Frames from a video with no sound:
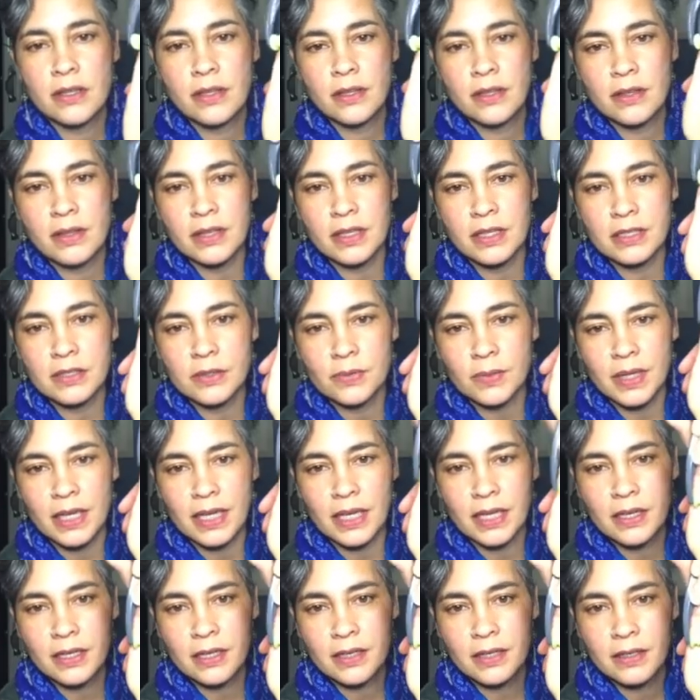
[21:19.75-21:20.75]
this way
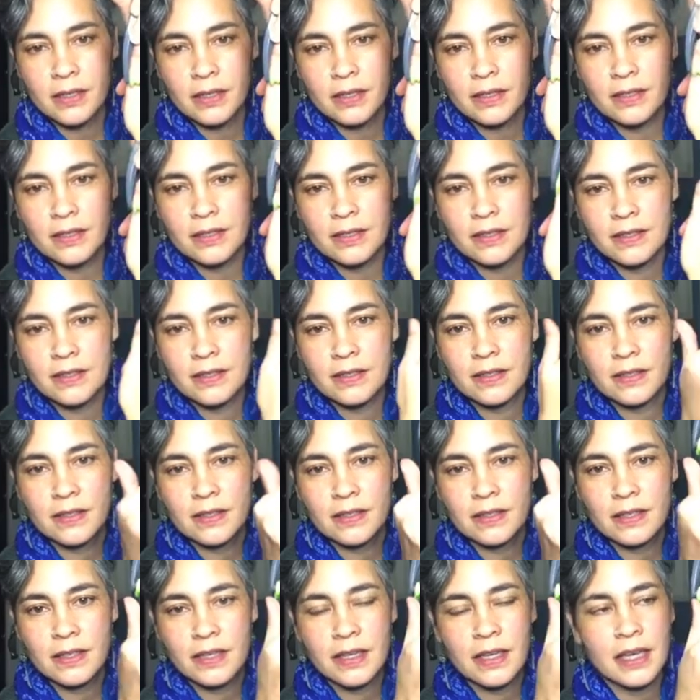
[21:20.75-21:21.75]

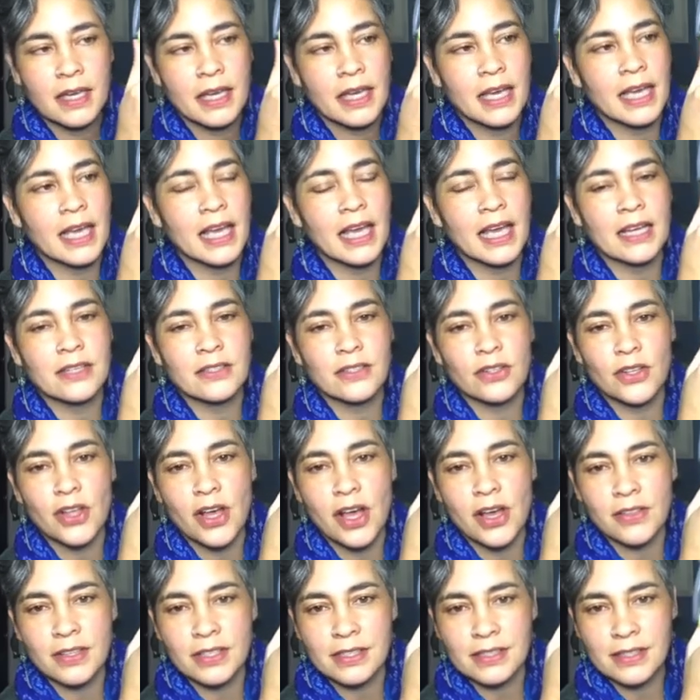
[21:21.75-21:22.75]
and along
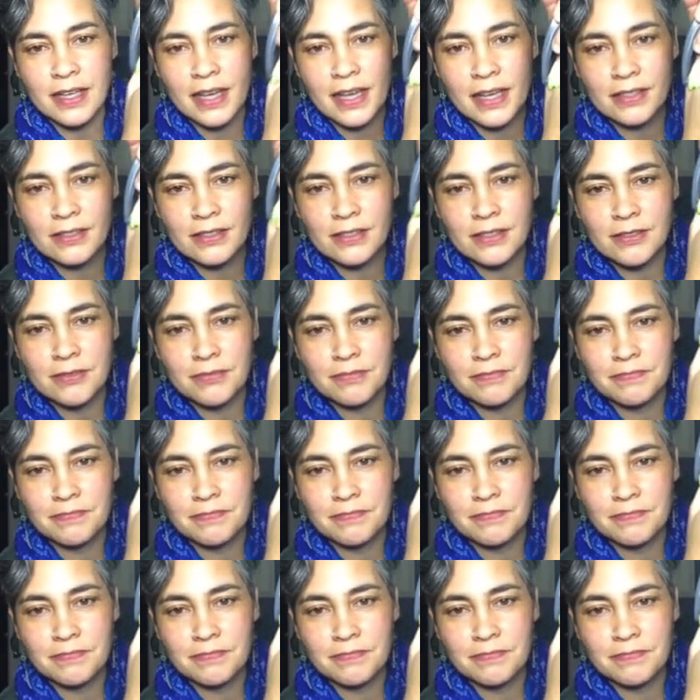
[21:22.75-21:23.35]
the sides.